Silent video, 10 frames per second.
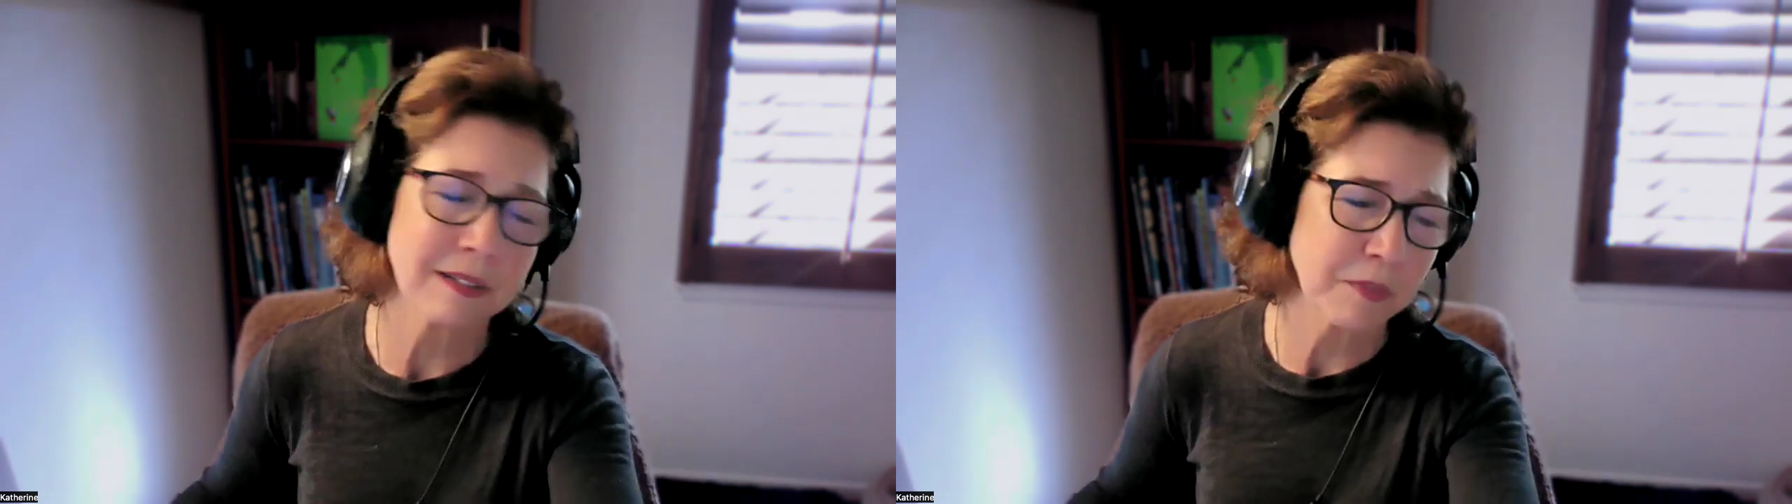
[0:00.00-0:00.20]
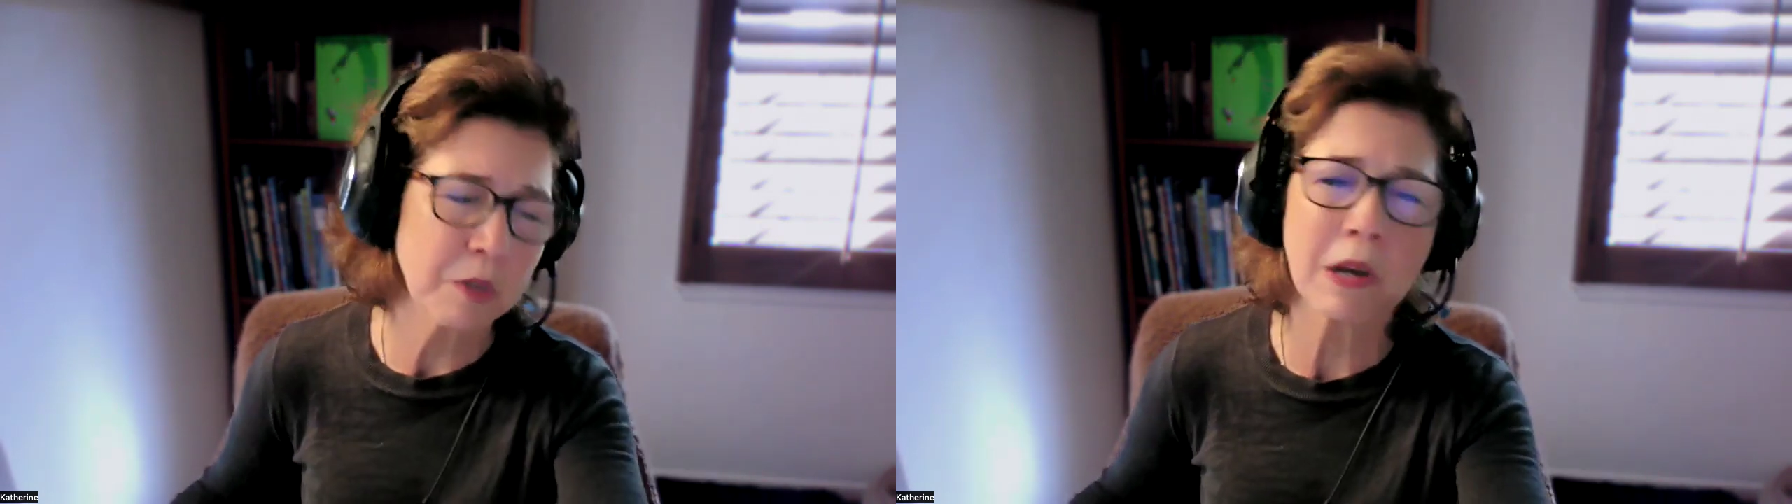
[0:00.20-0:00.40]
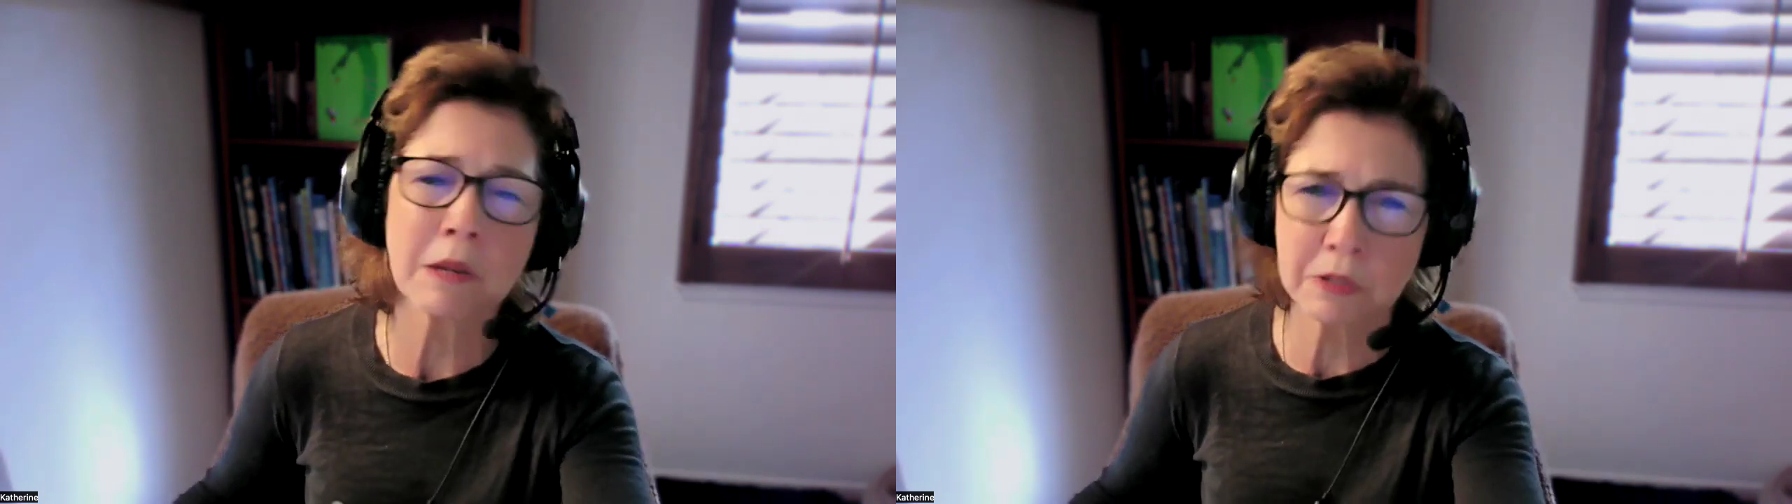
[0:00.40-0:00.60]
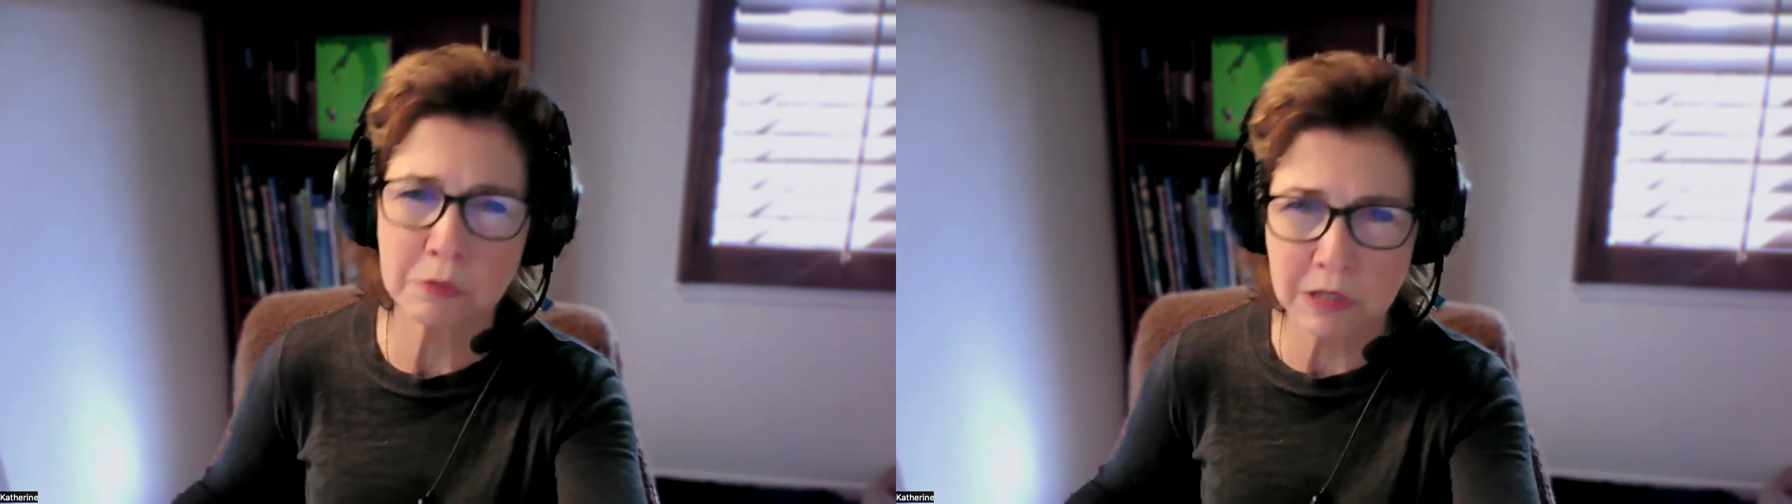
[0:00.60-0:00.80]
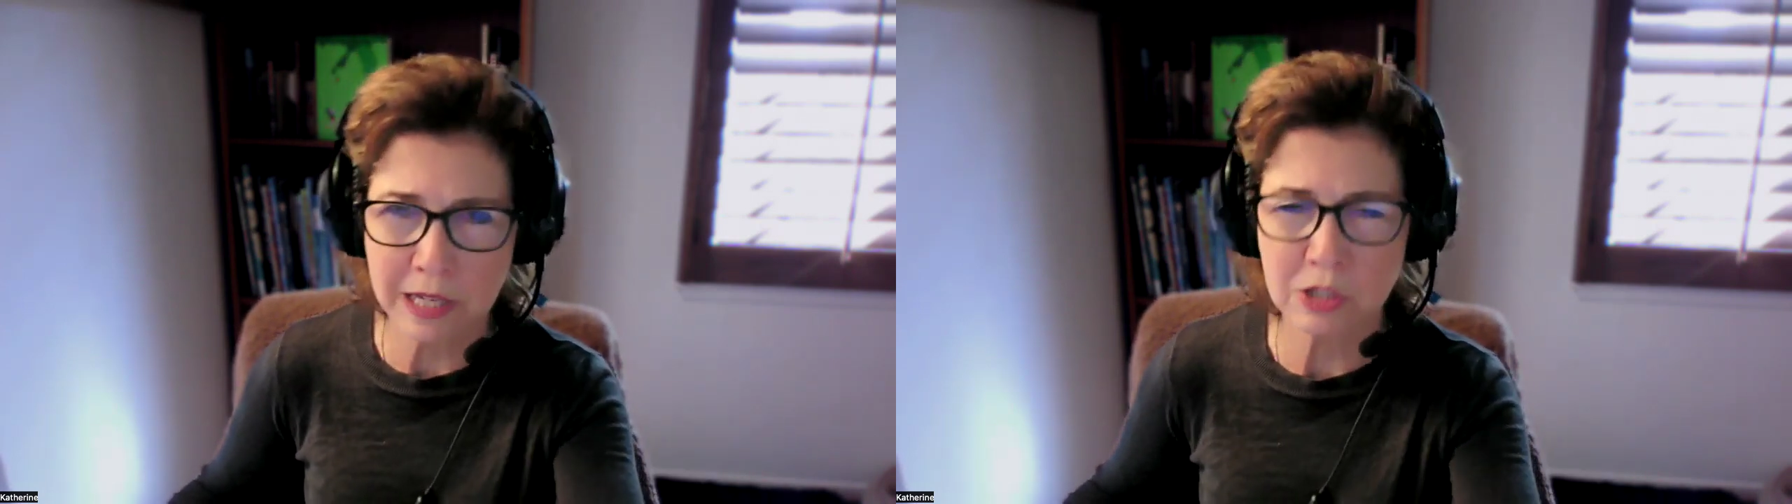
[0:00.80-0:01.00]
you want to build
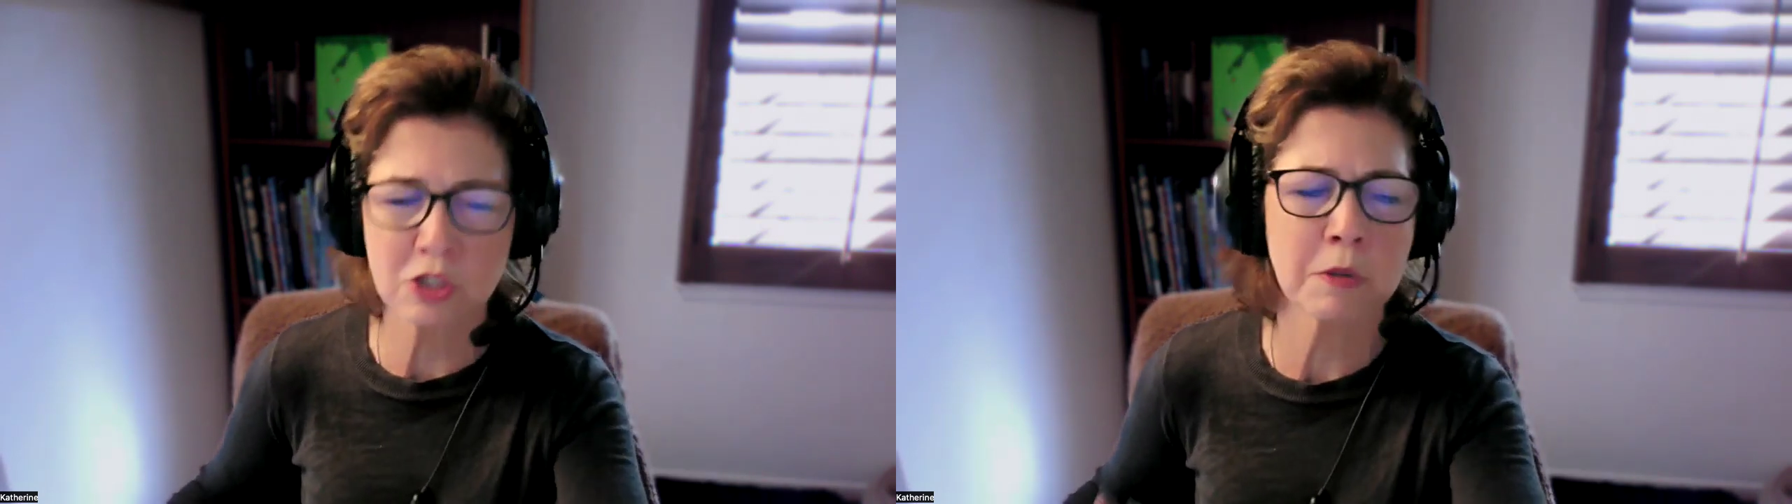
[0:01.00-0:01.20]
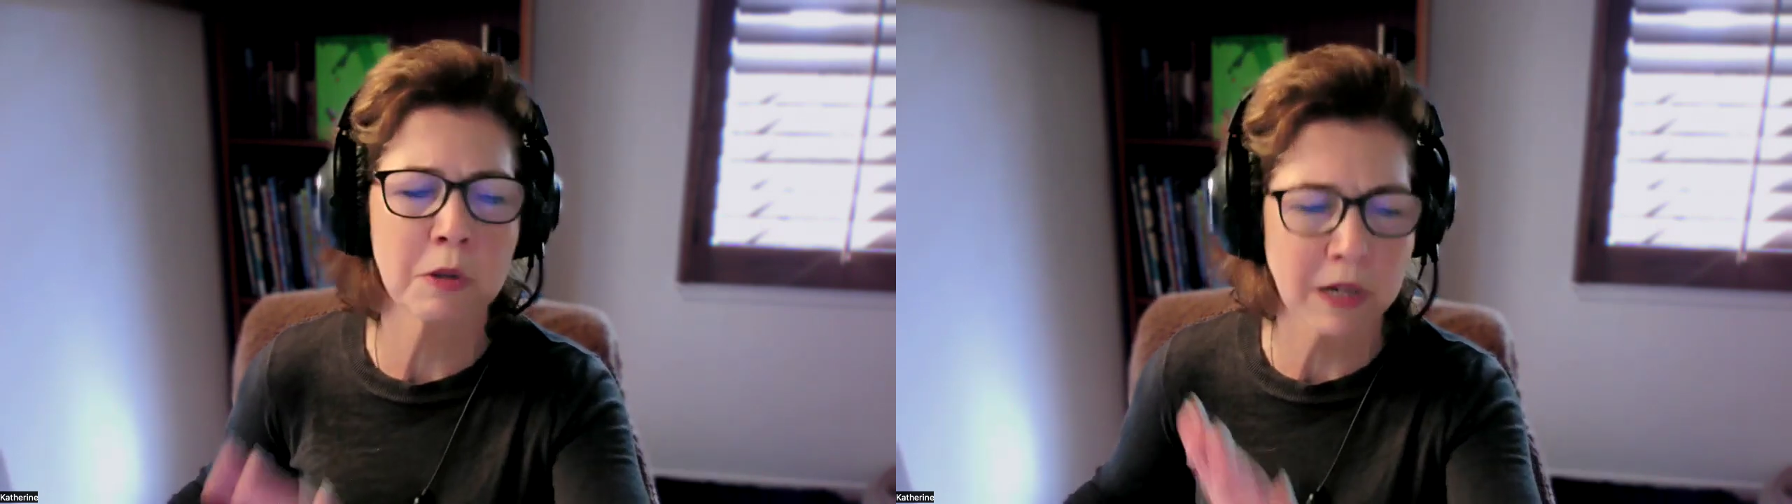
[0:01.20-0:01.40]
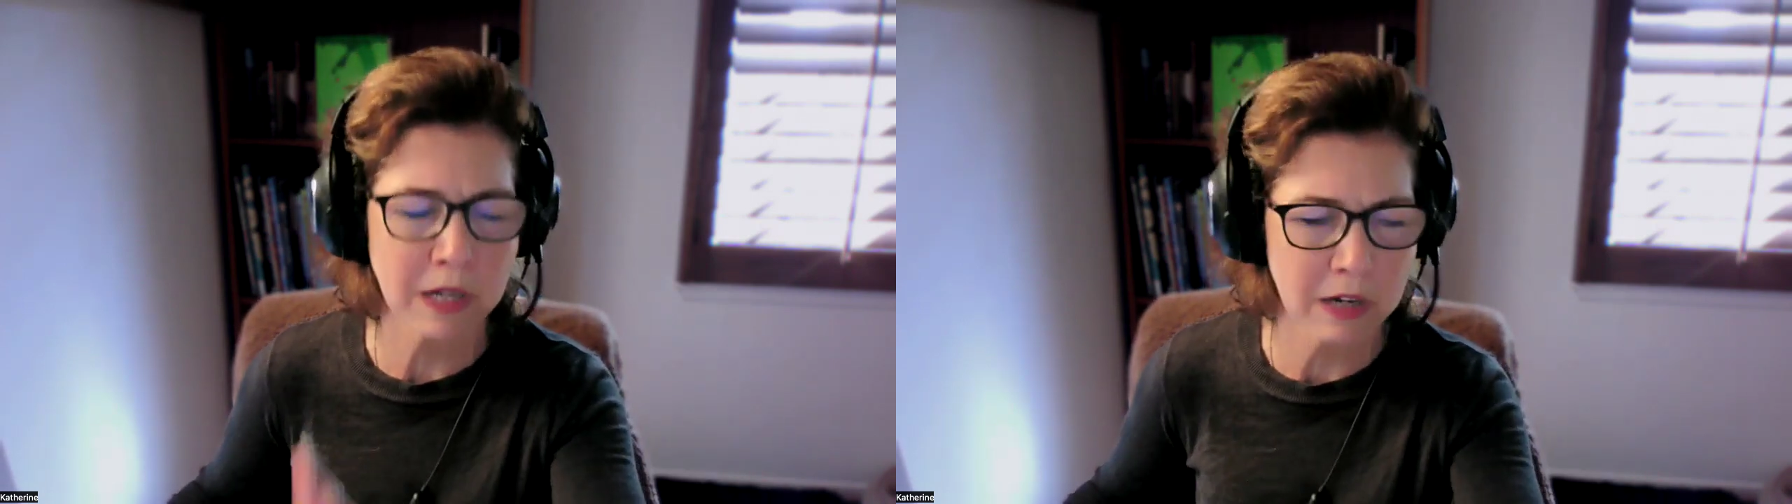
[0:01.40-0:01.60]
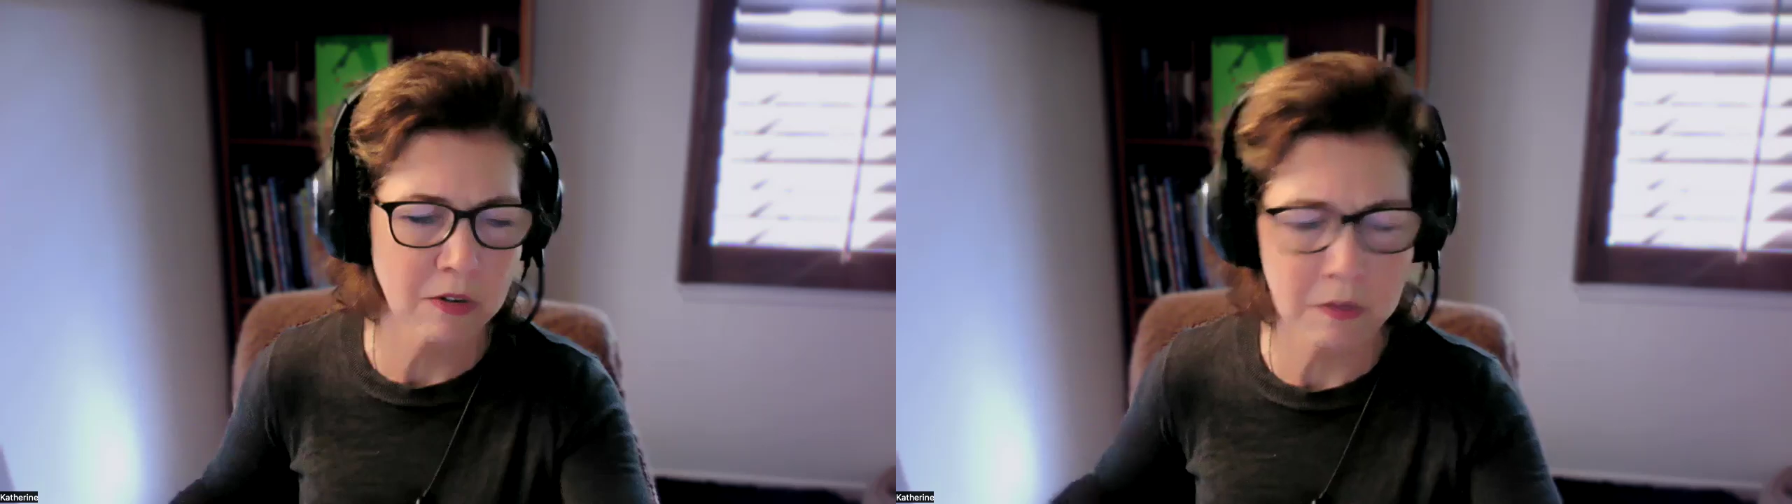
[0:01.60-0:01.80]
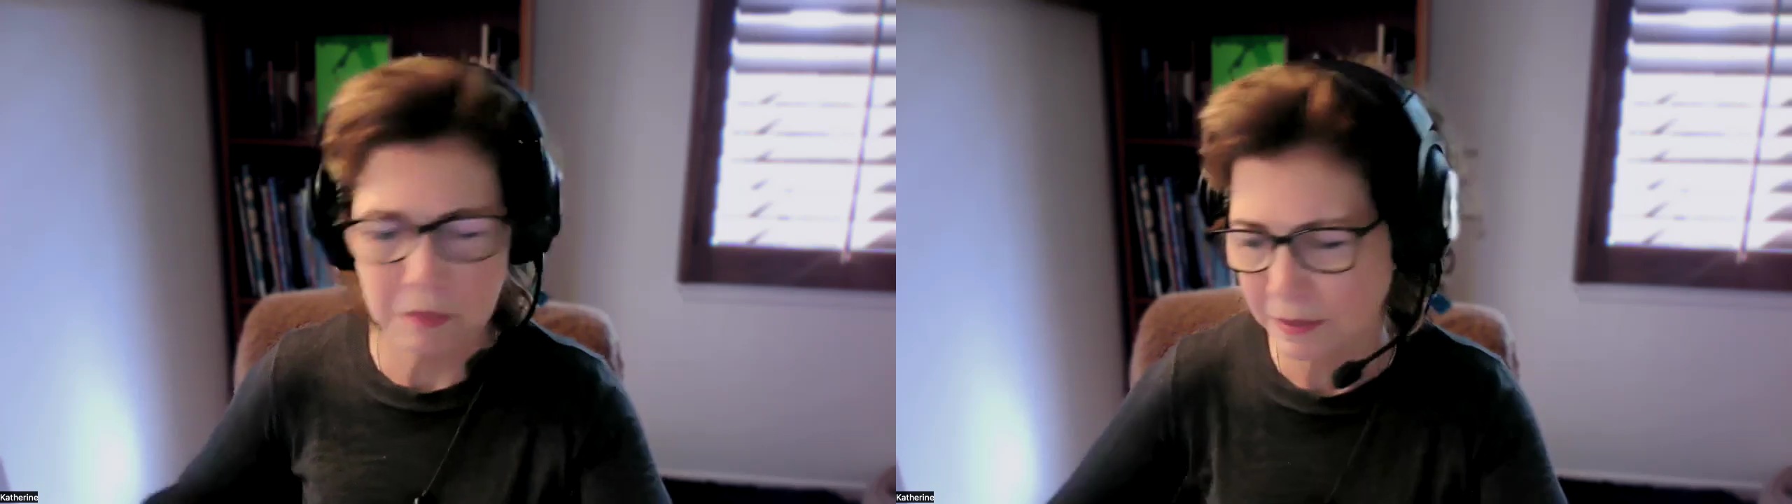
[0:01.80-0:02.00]
a relationship, you want to
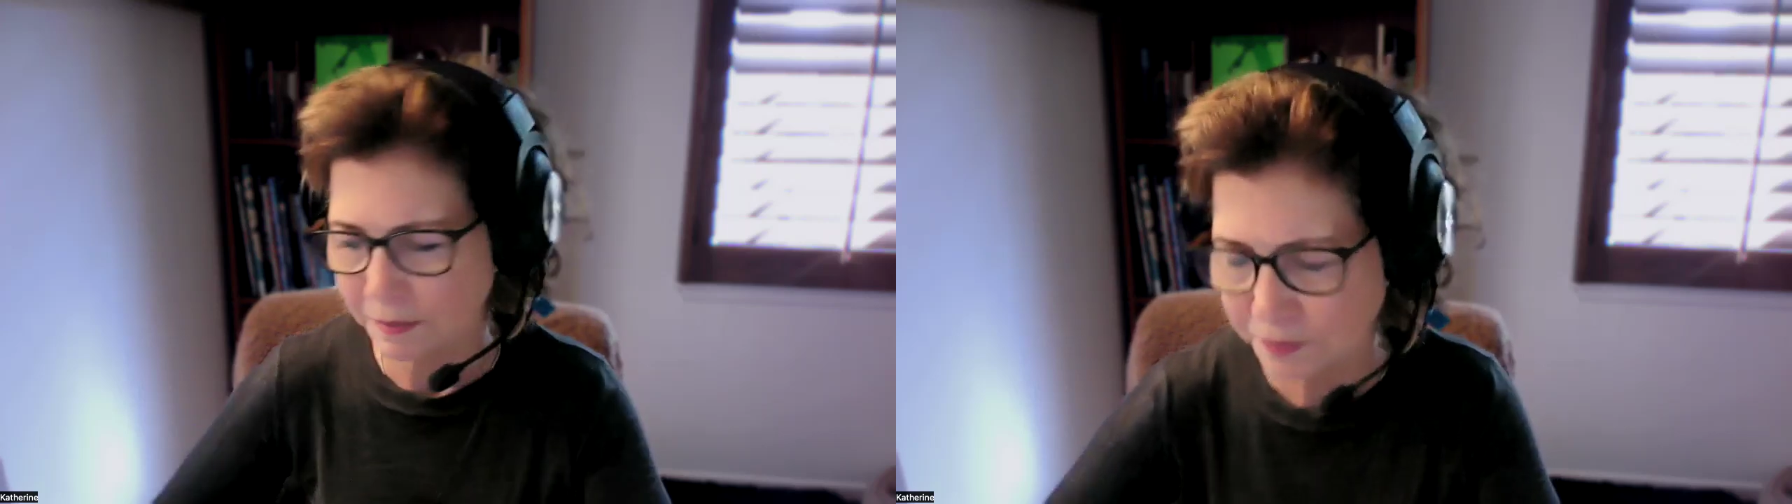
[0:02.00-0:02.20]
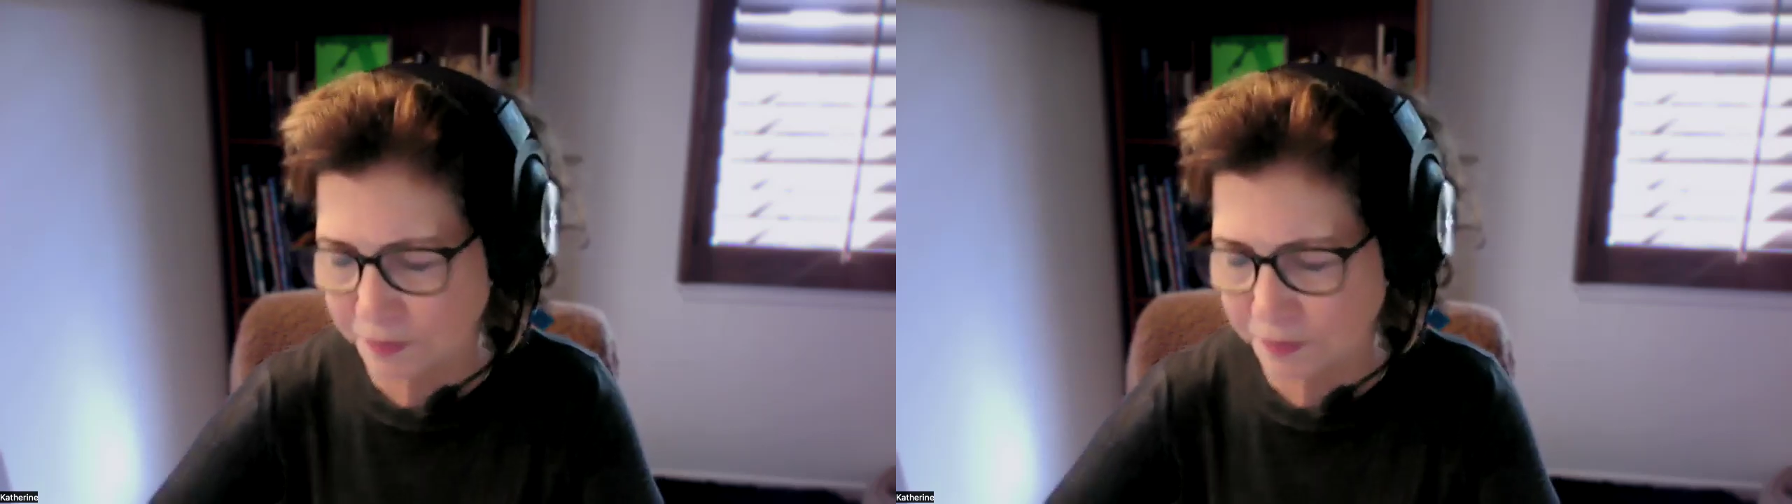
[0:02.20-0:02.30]
hear them, but